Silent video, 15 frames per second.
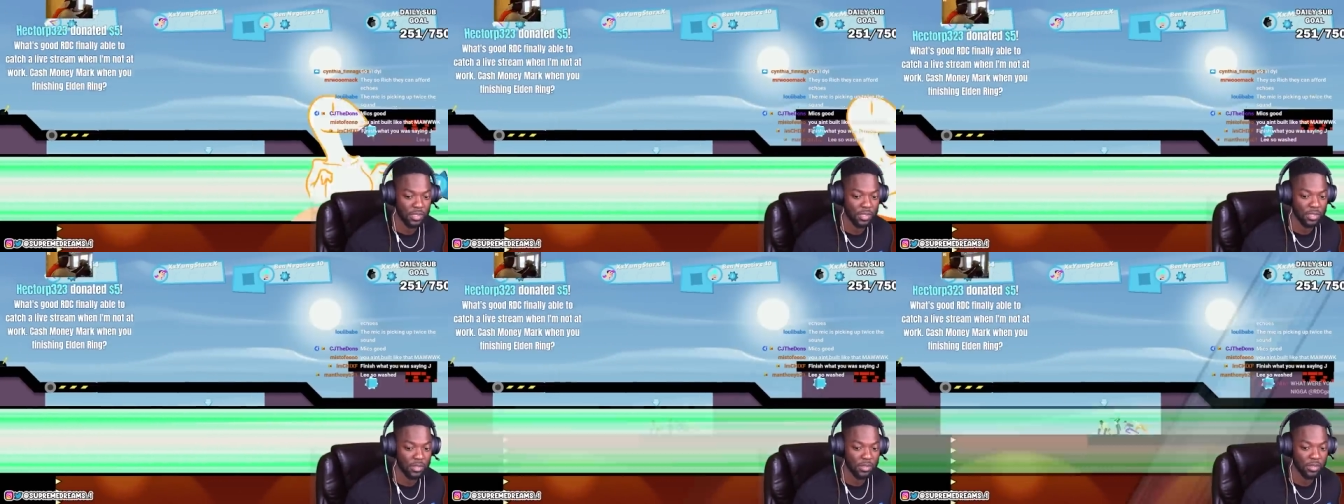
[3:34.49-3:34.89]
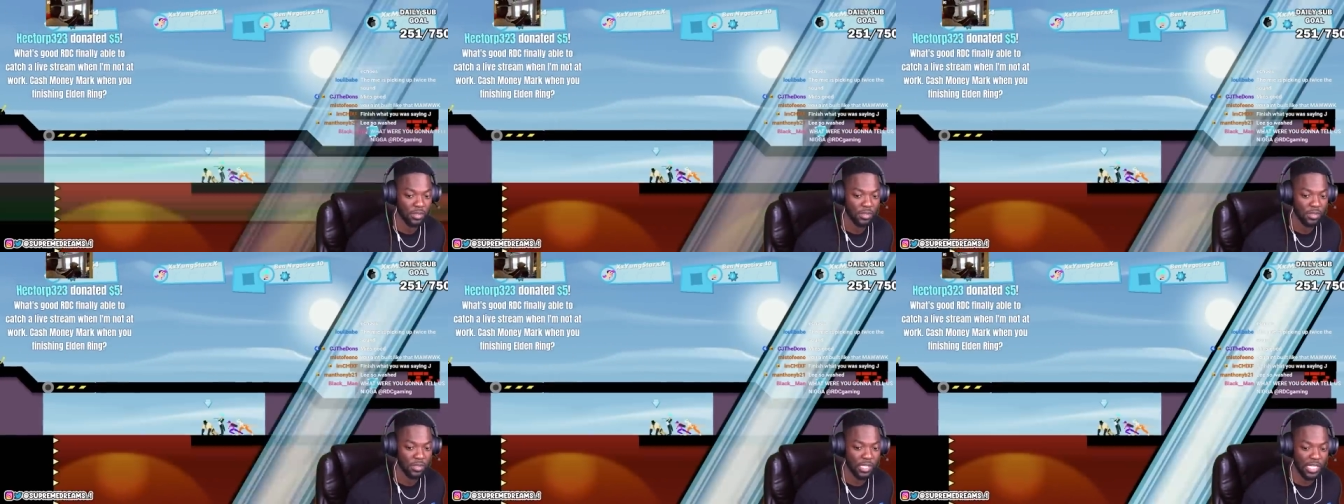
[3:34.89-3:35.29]
I'll be
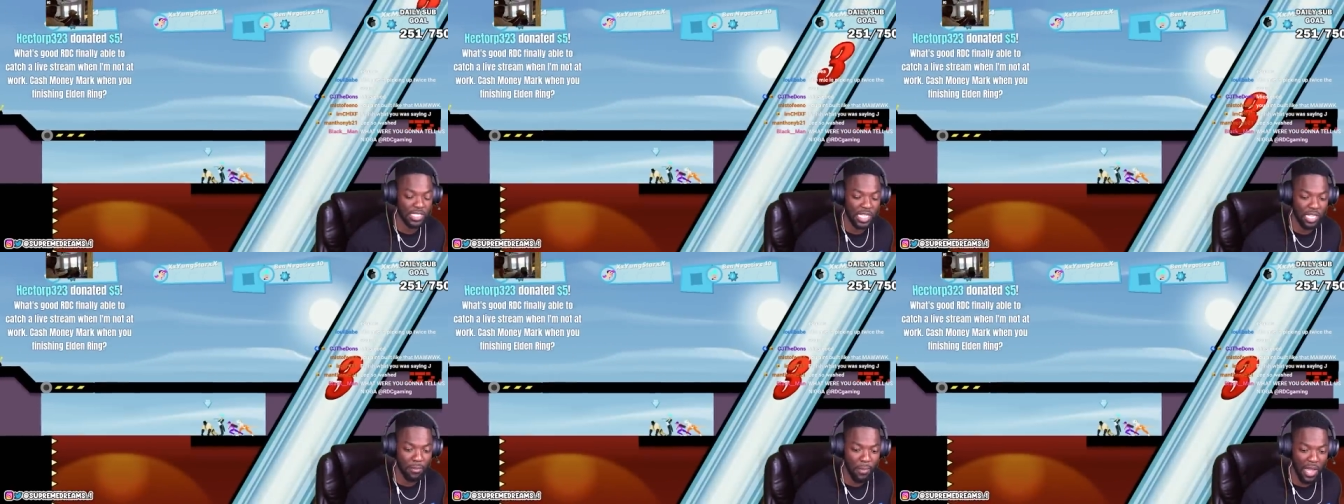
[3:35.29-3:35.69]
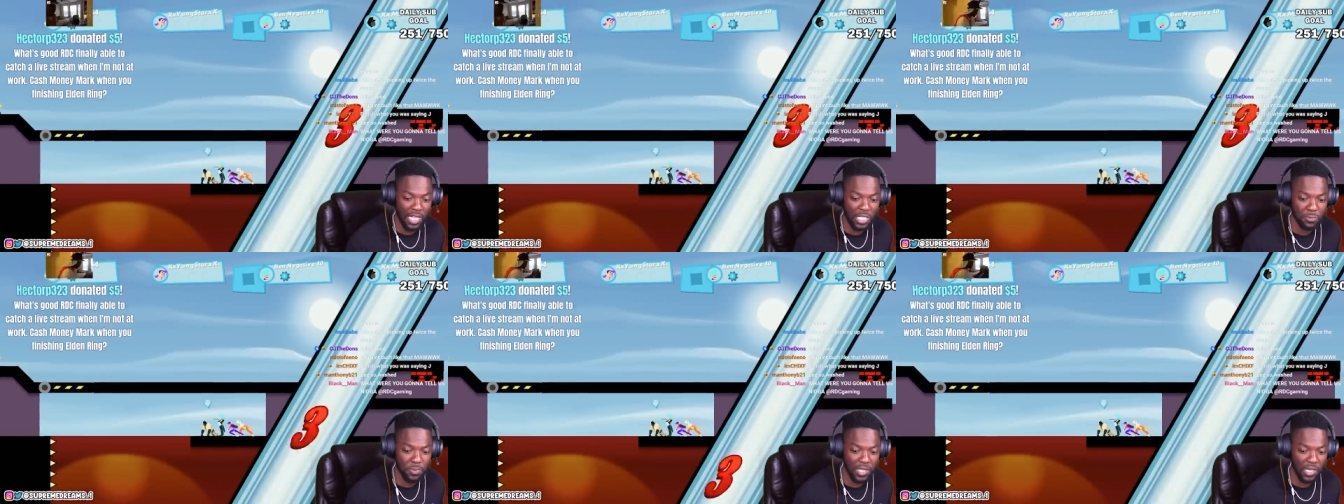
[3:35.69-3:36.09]
moving. They said the mic
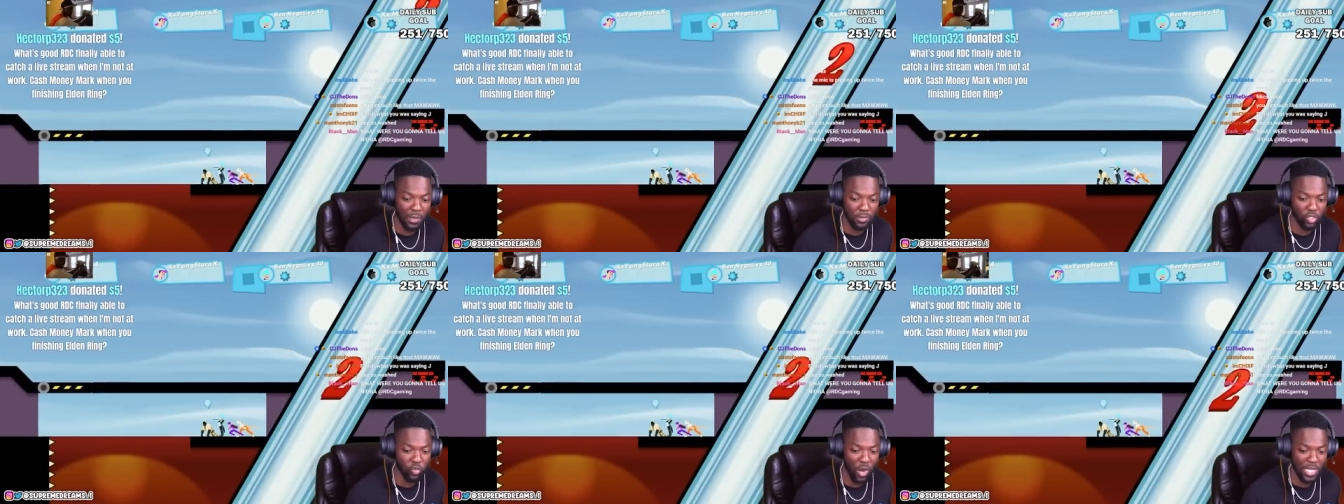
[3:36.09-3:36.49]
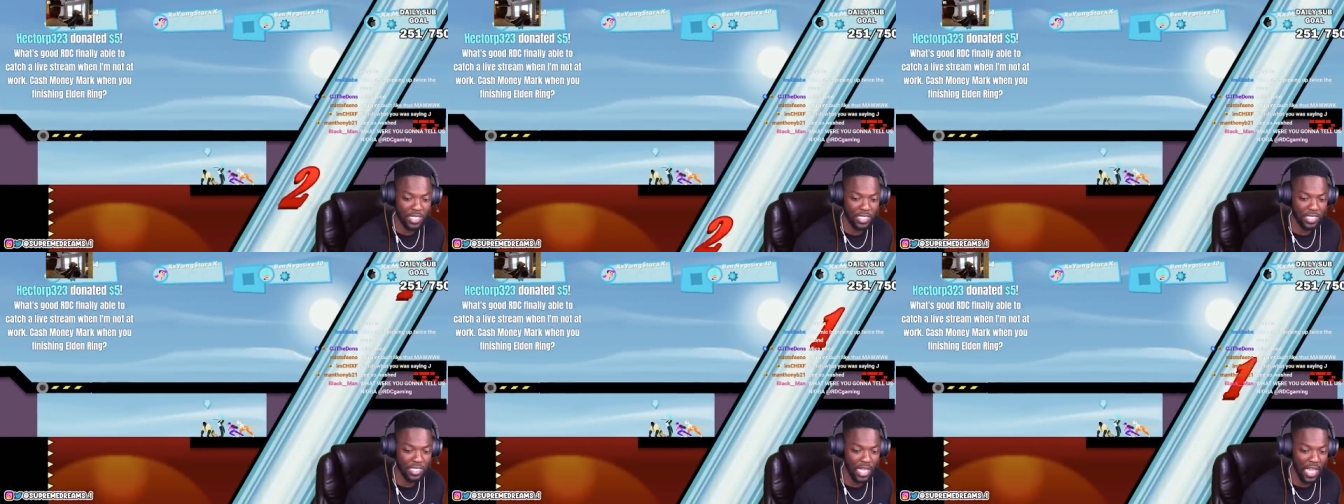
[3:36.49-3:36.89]
is picking up twice
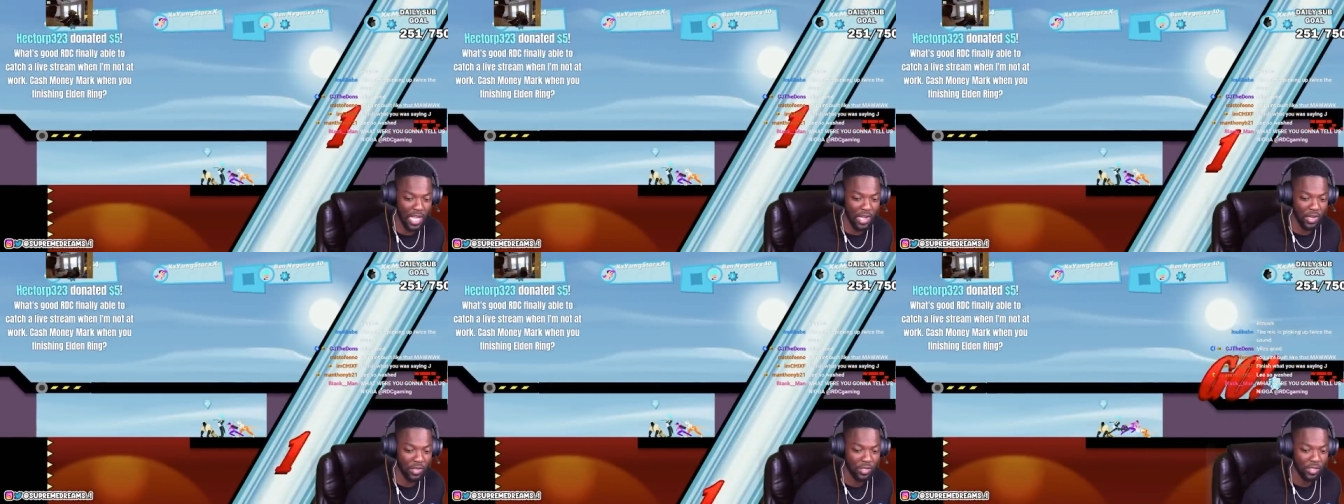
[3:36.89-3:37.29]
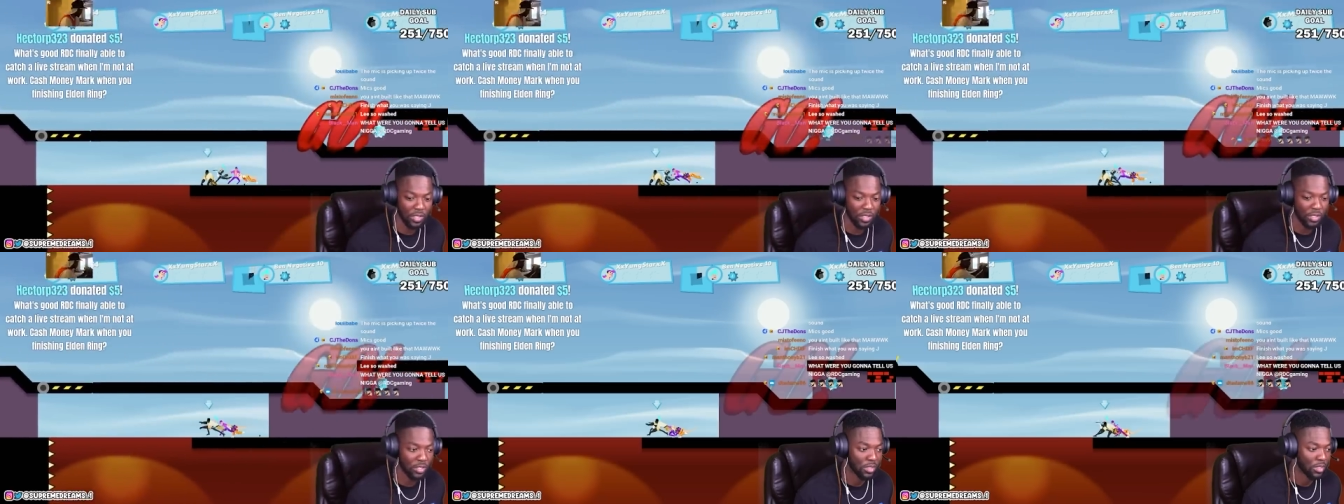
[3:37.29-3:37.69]
the sound.
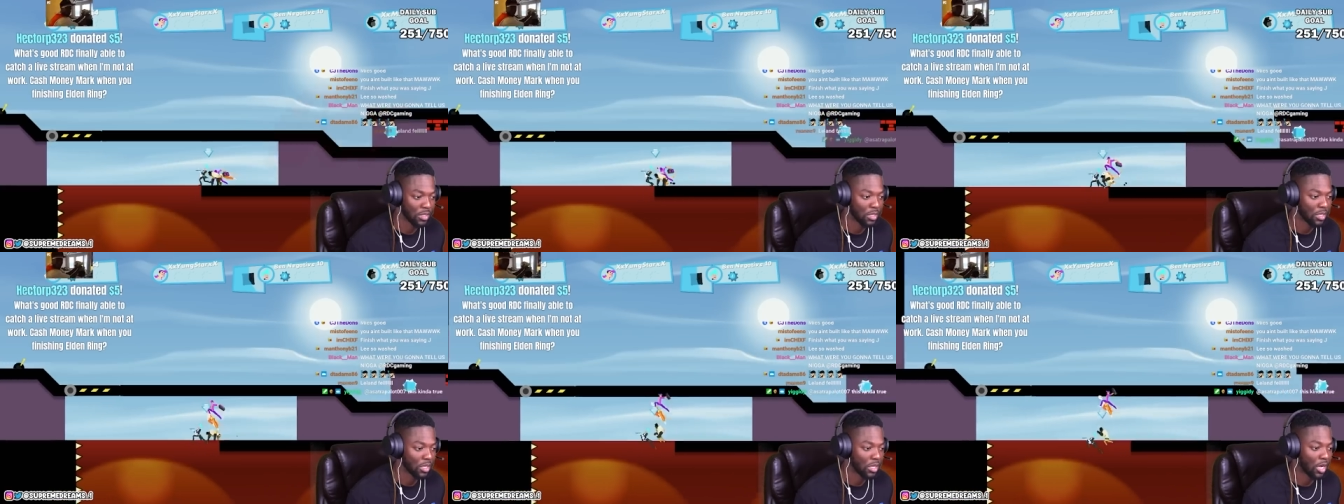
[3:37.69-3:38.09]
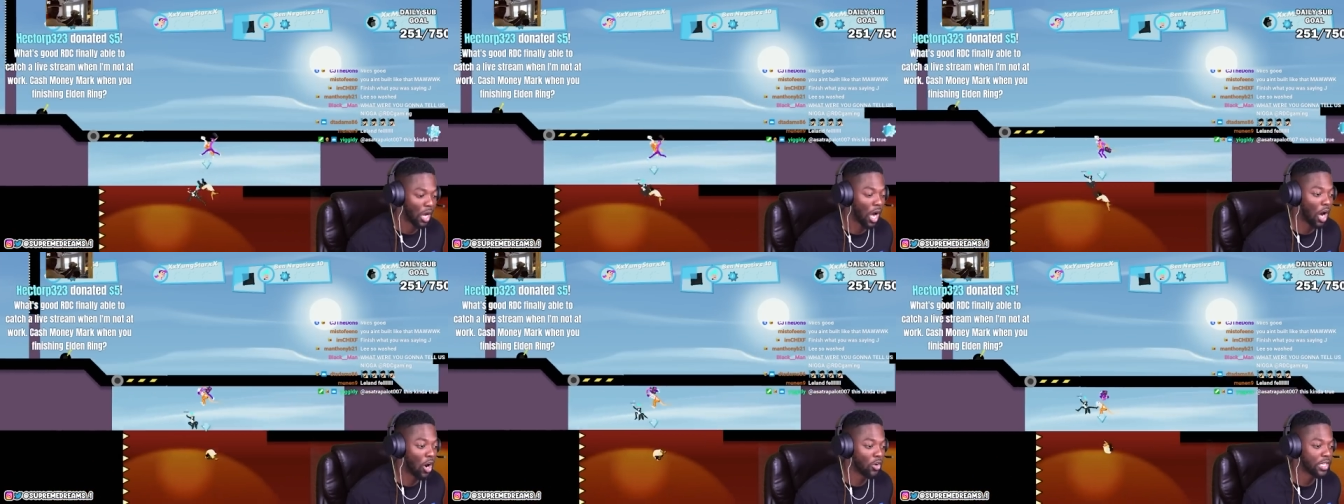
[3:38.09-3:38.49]

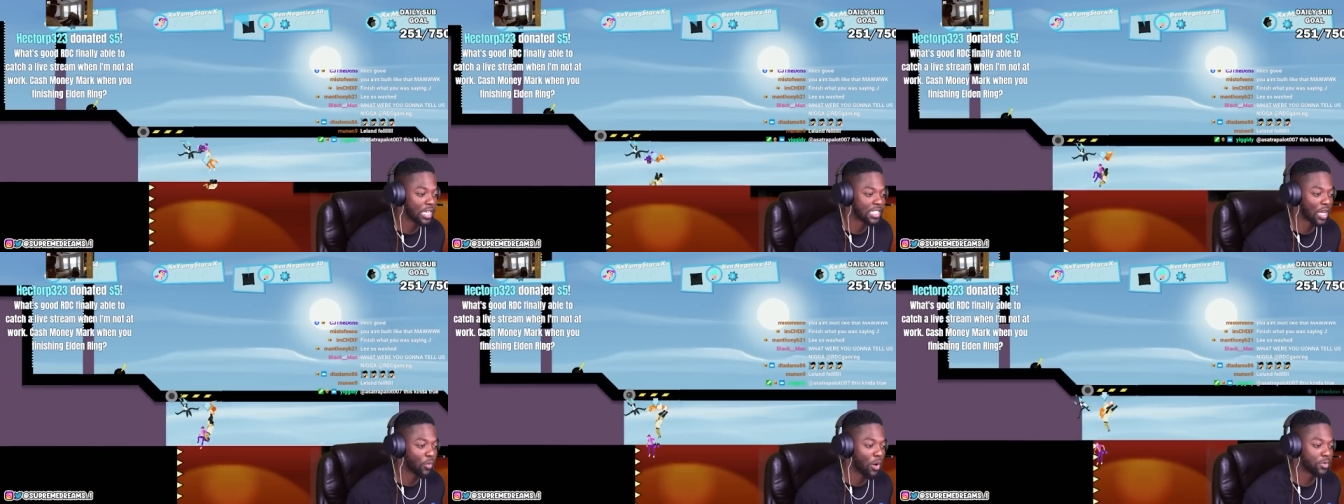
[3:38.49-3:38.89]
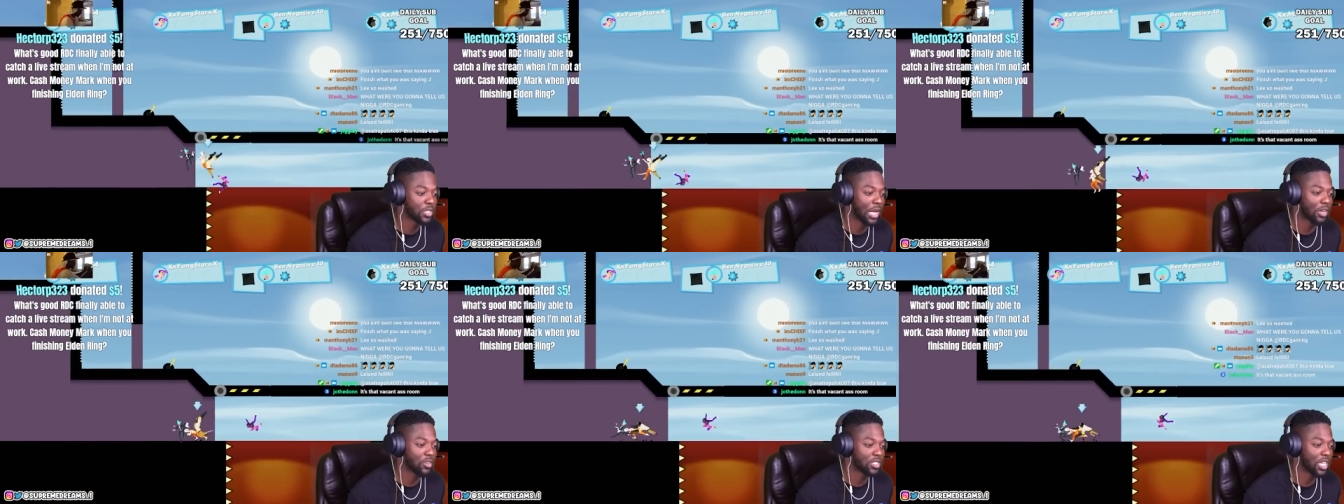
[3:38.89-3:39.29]
Oh, they said what was
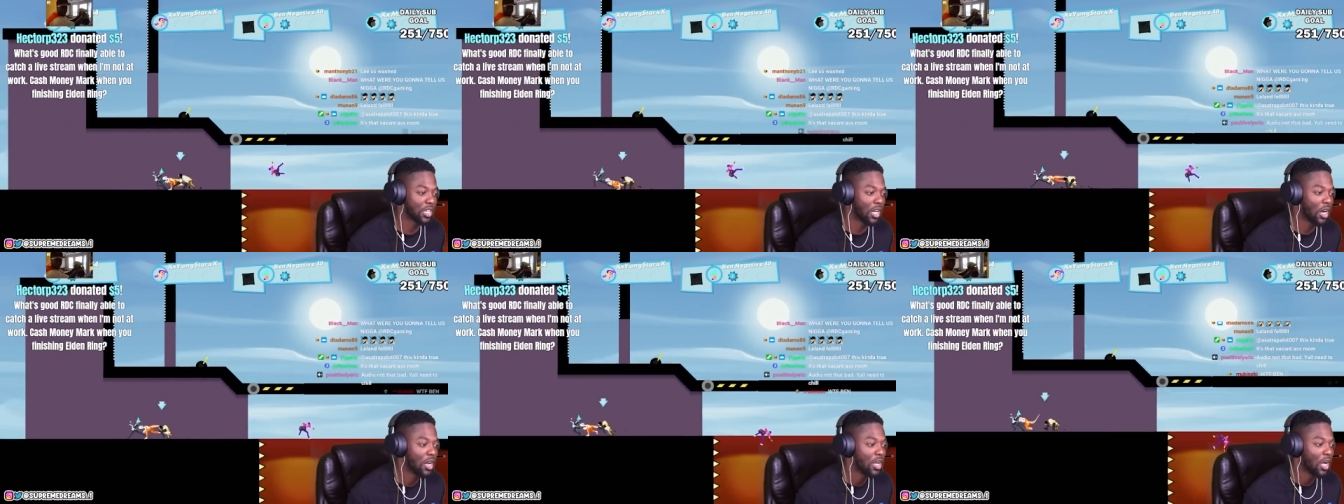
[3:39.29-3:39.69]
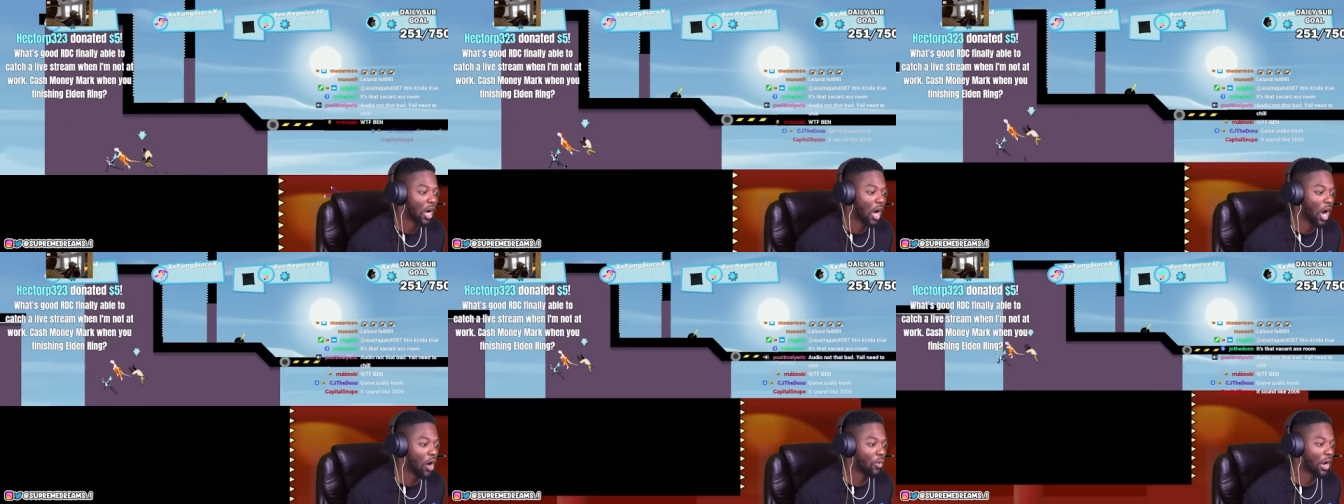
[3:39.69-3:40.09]
I gonna tell y'all?
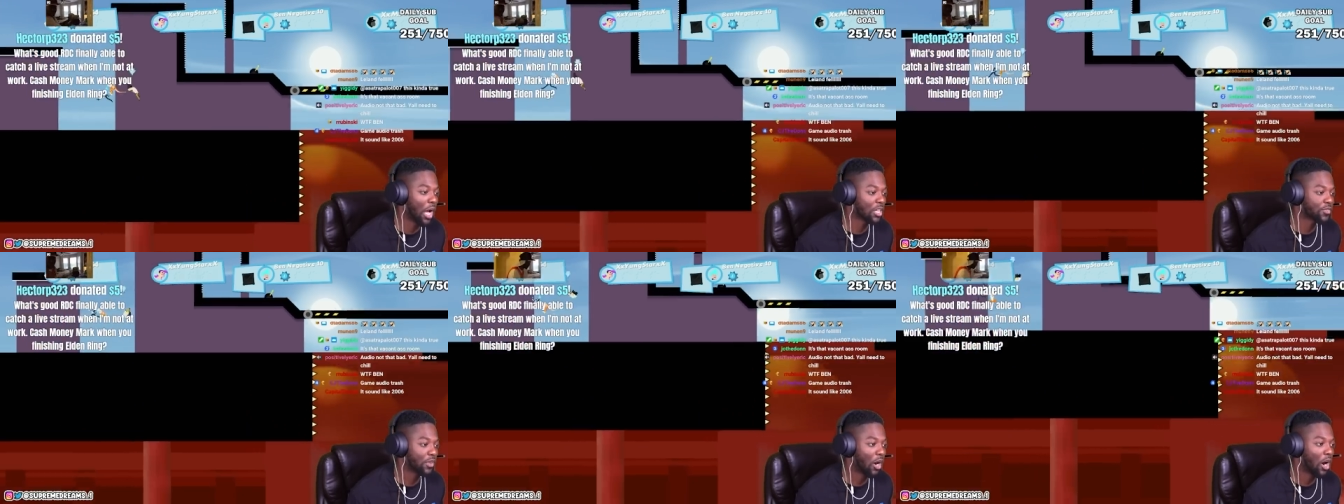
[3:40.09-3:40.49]
Oh, what else?